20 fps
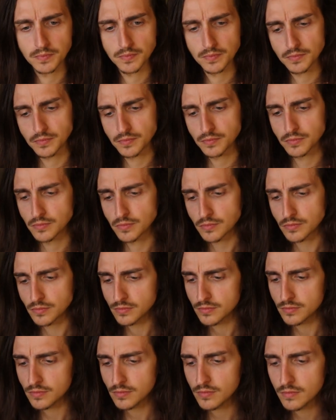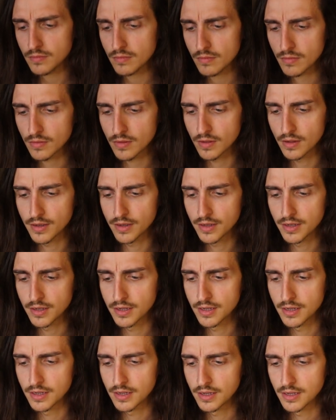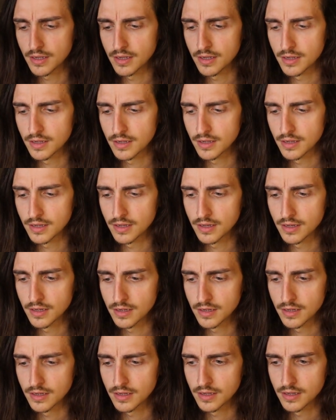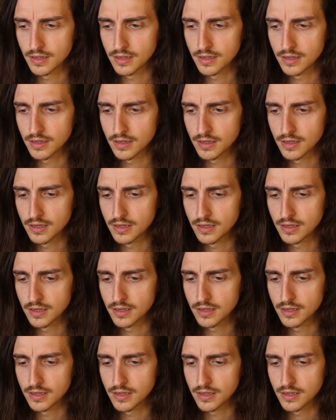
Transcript: (silence)